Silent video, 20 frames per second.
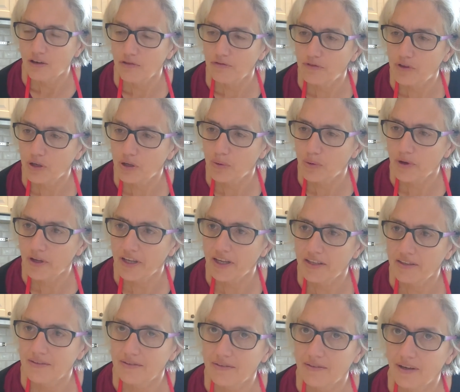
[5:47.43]
of dough on
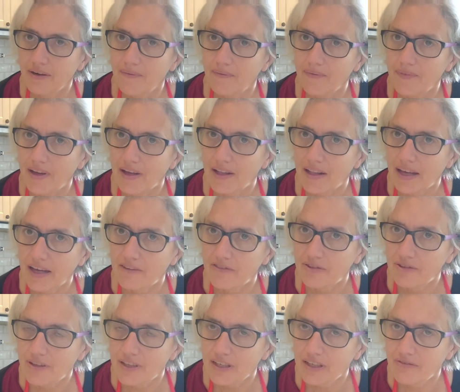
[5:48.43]
it, so I'll
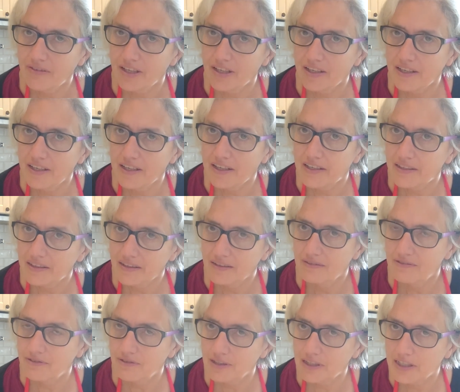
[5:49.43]
have to leave it in there
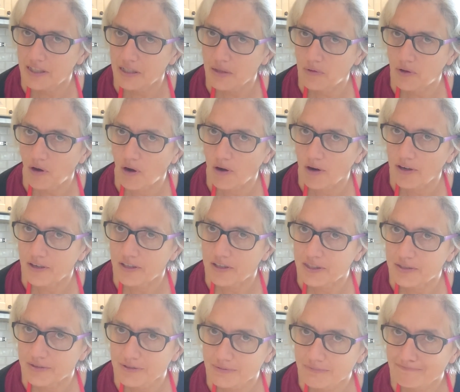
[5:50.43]
for a little
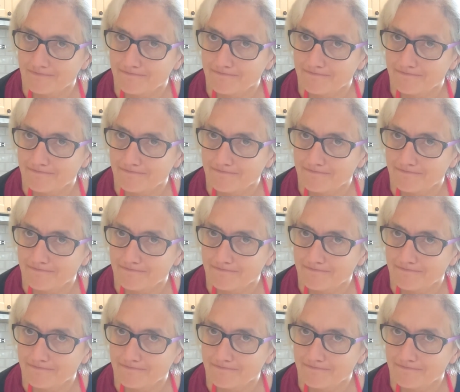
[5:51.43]
longer.